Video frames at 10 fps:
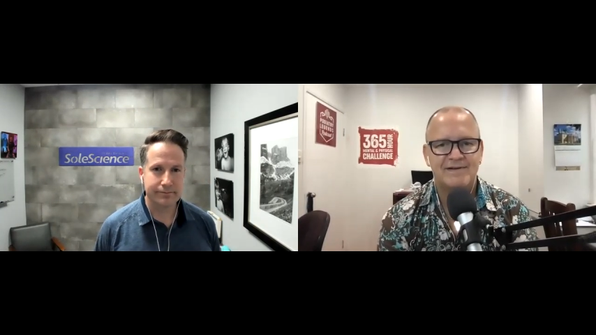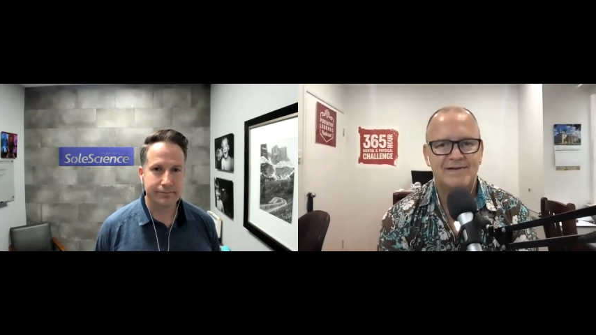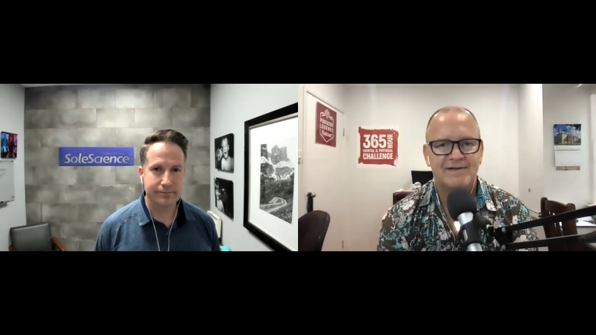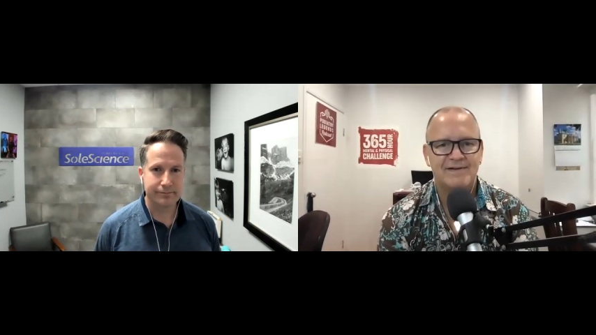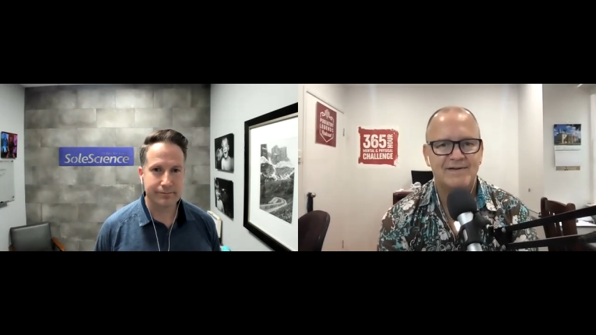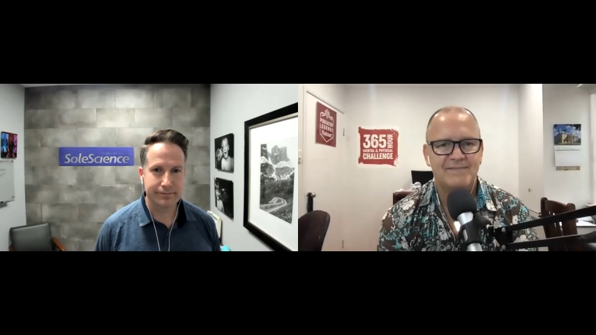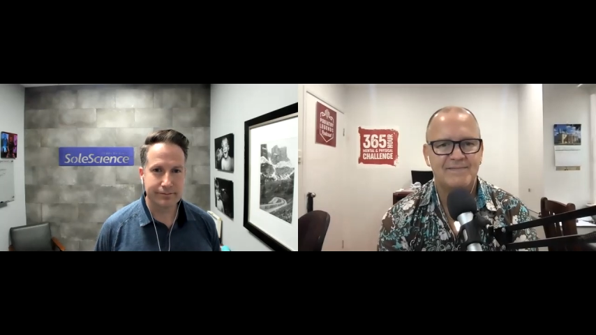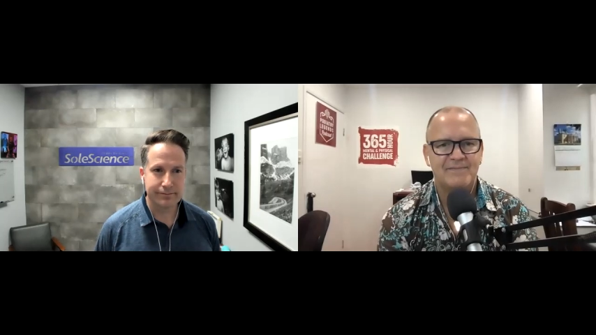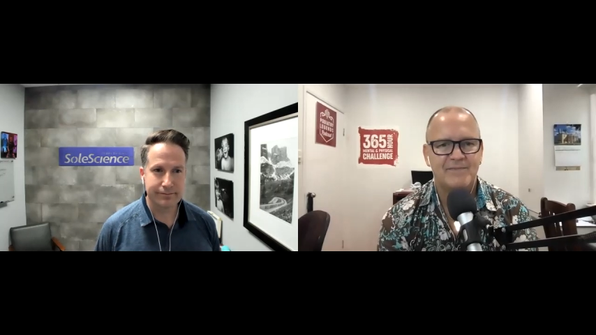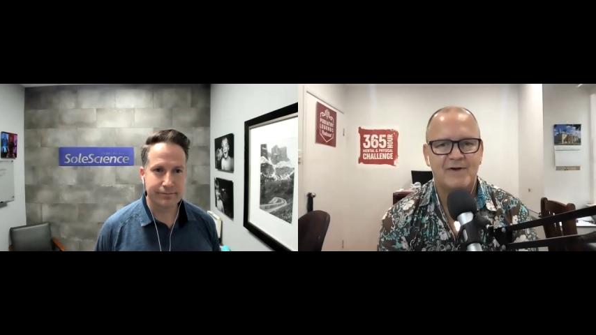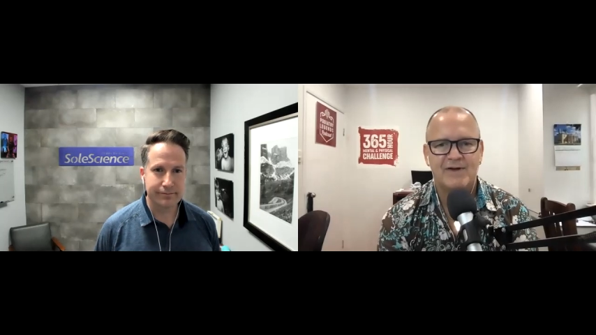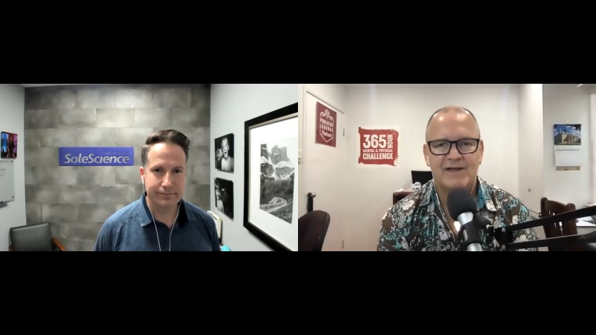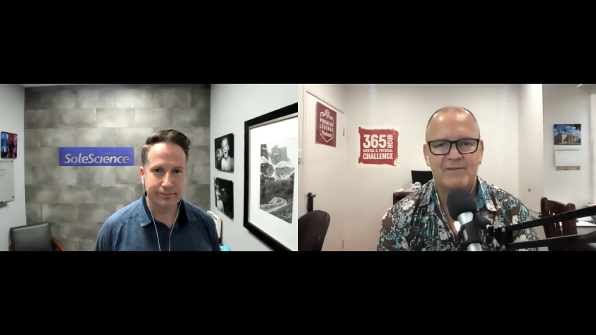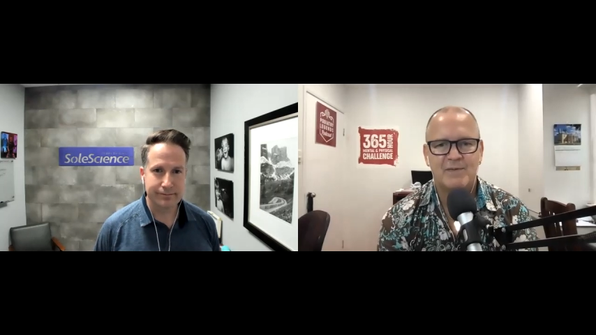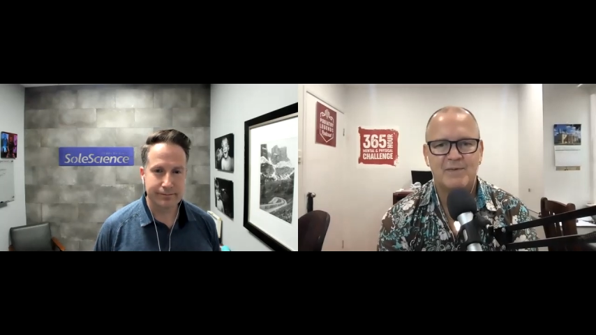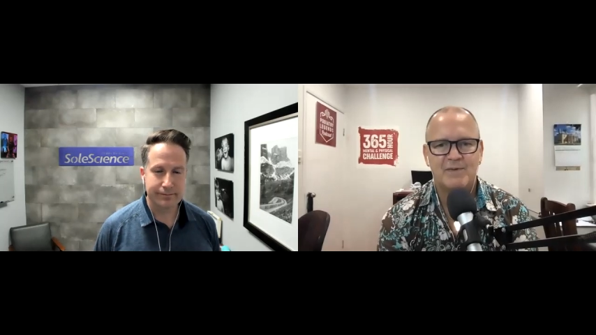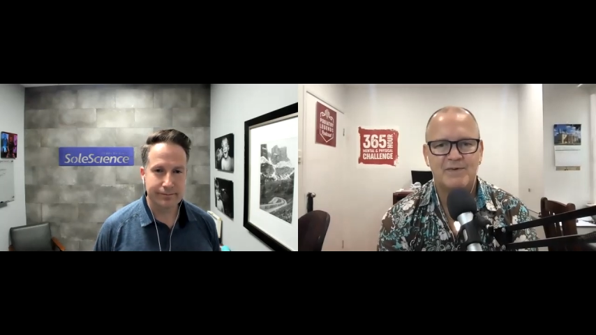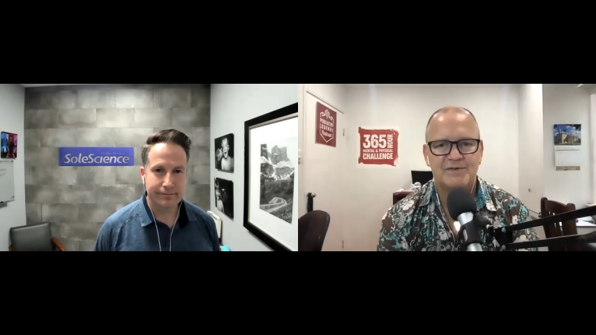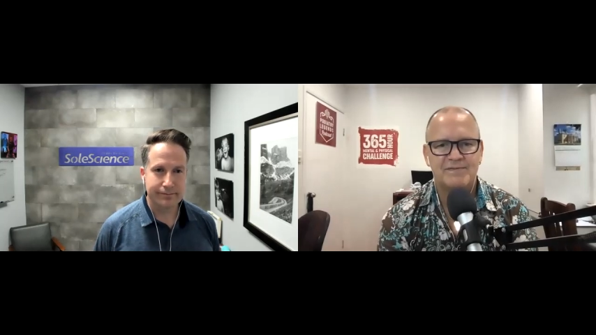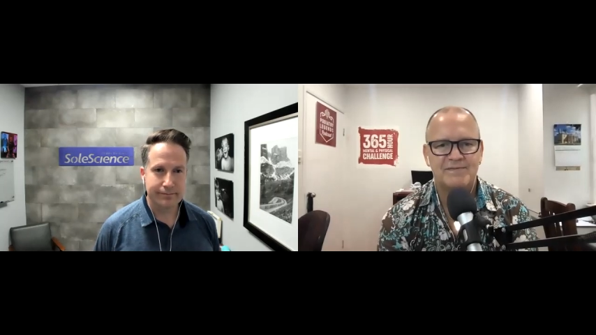Speaker 1: Um, I can't remember what it
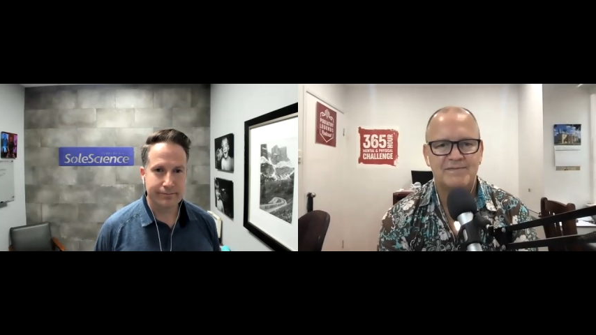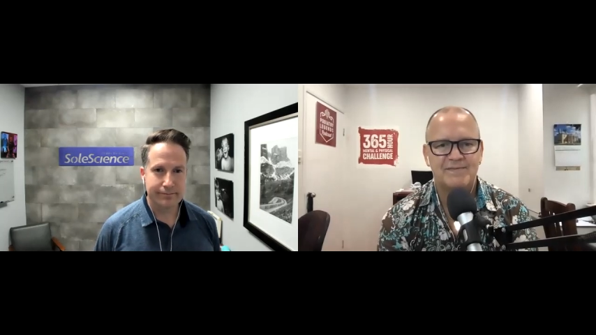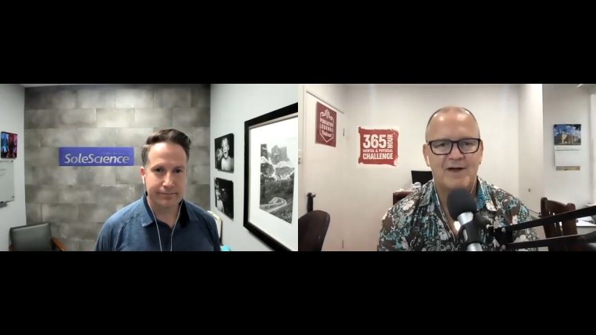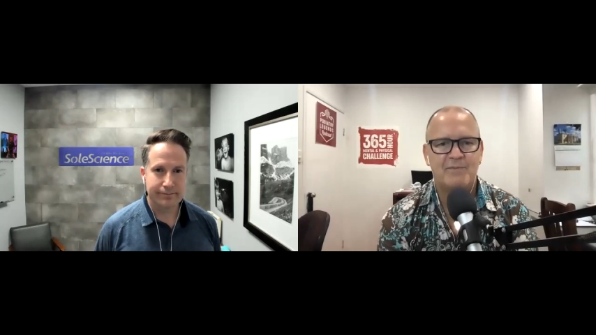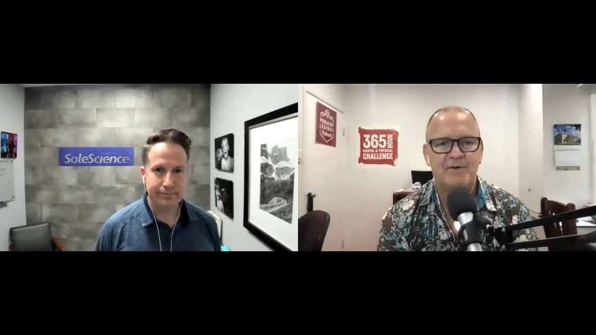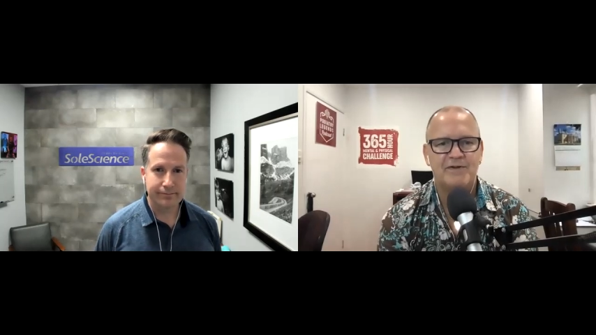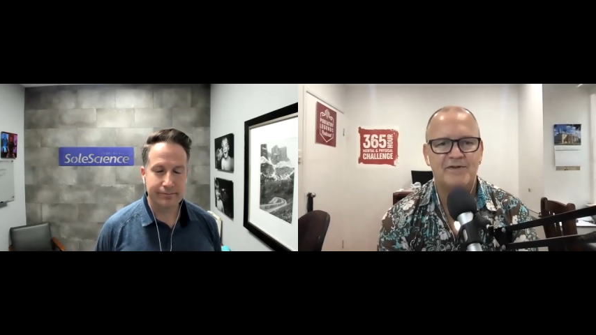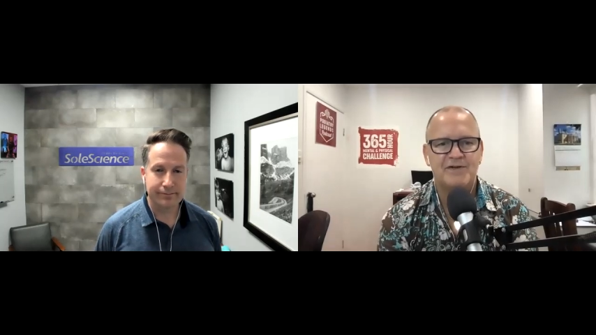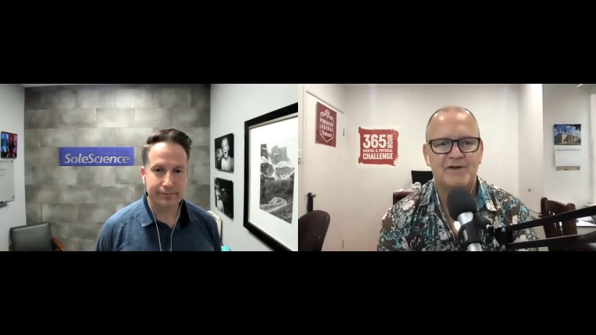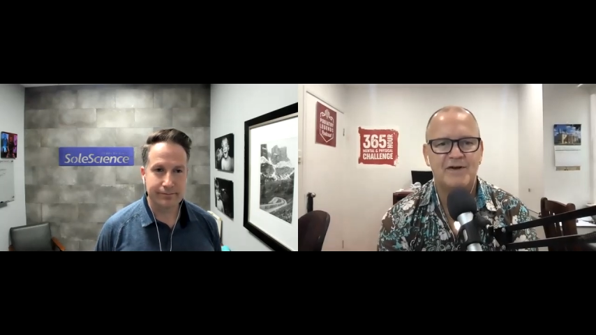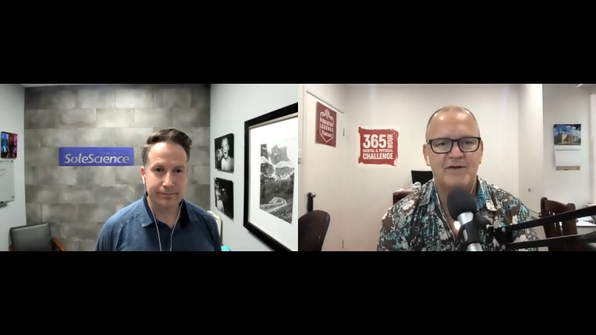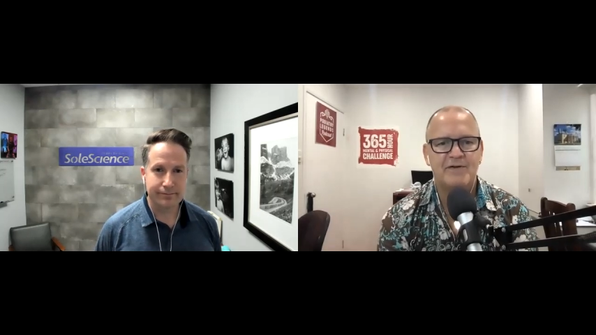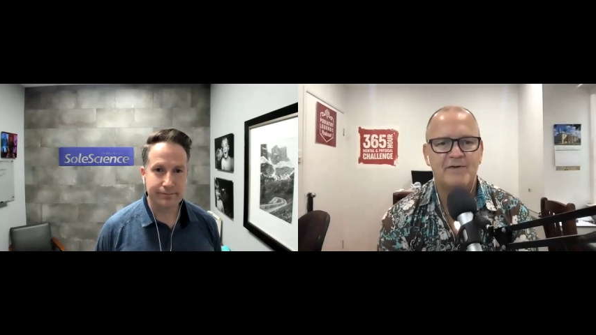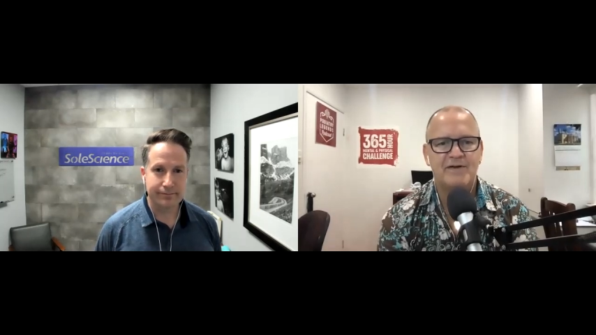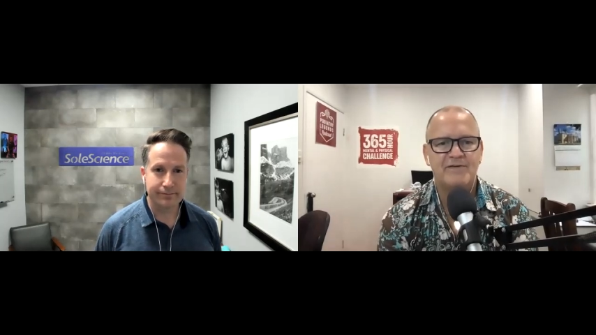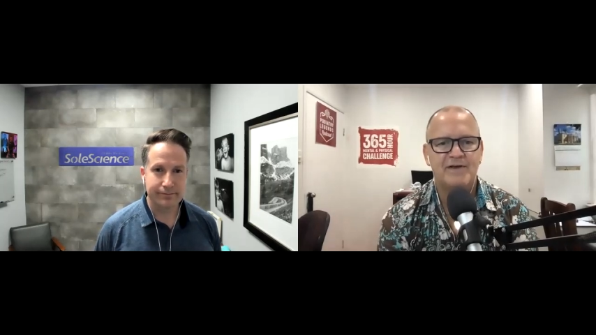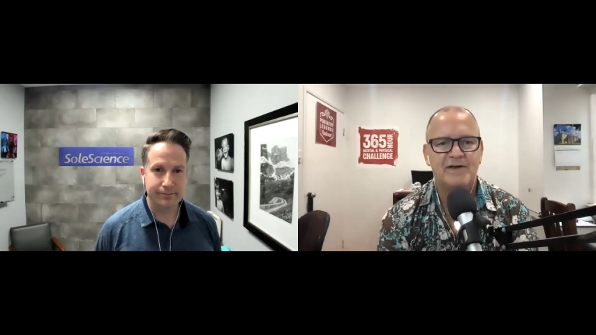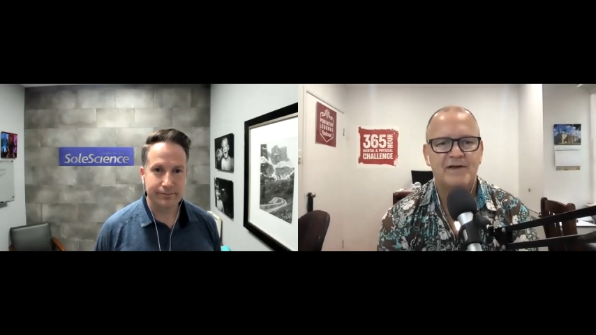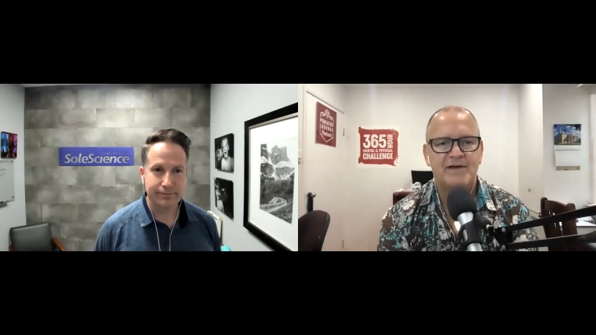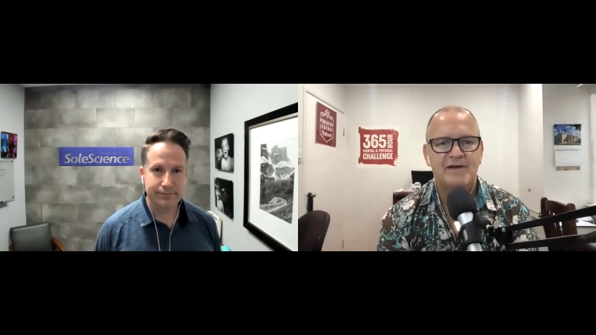was. I'll put it in the show. Oh, here he is.
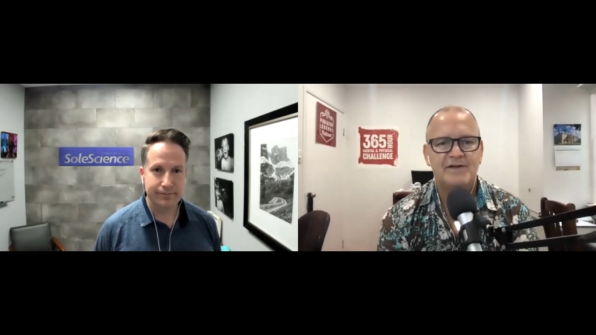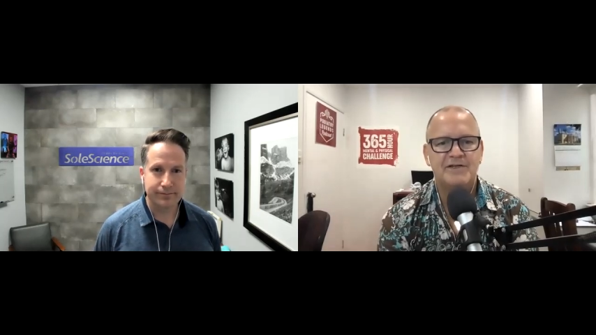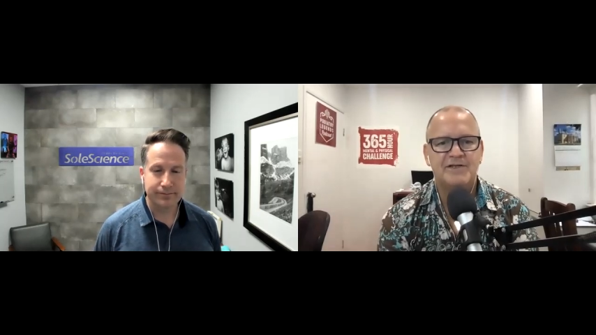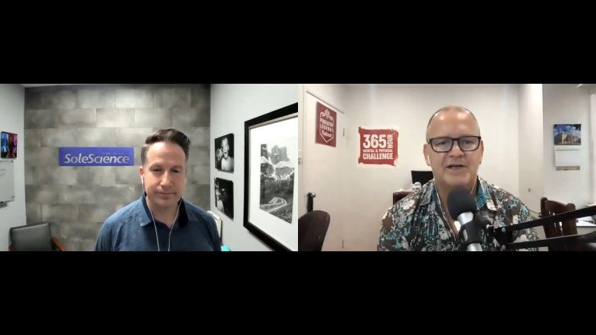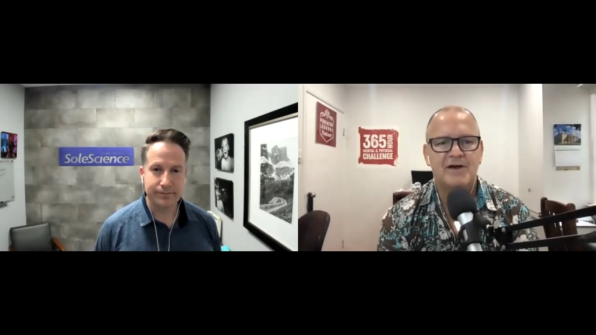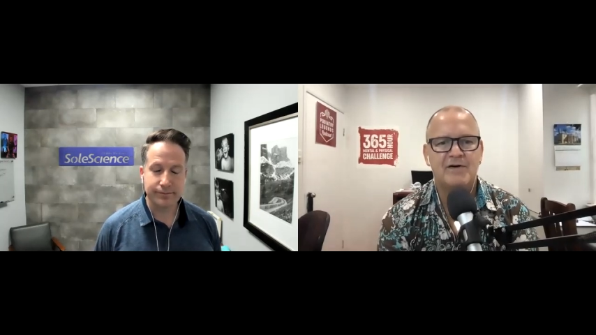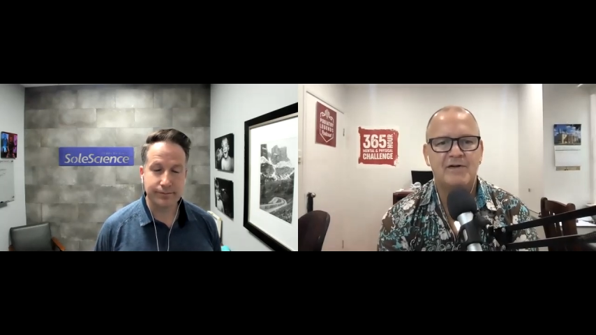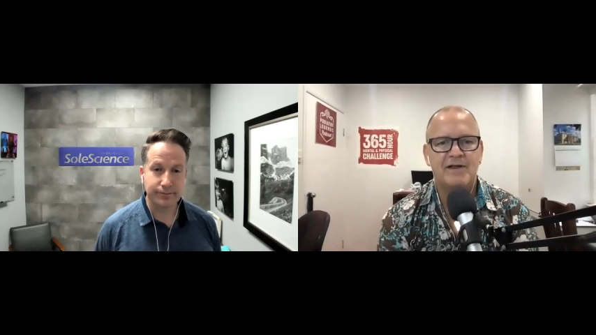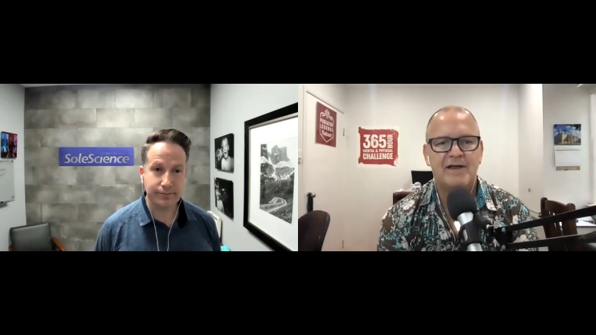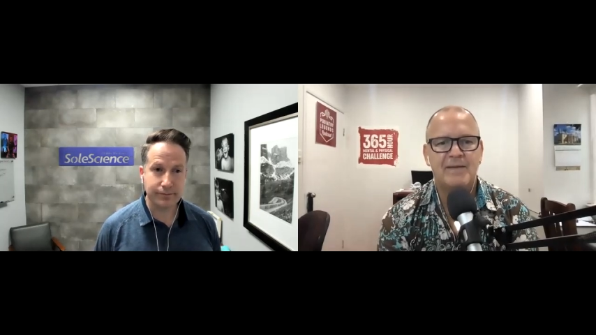Jesse Cole,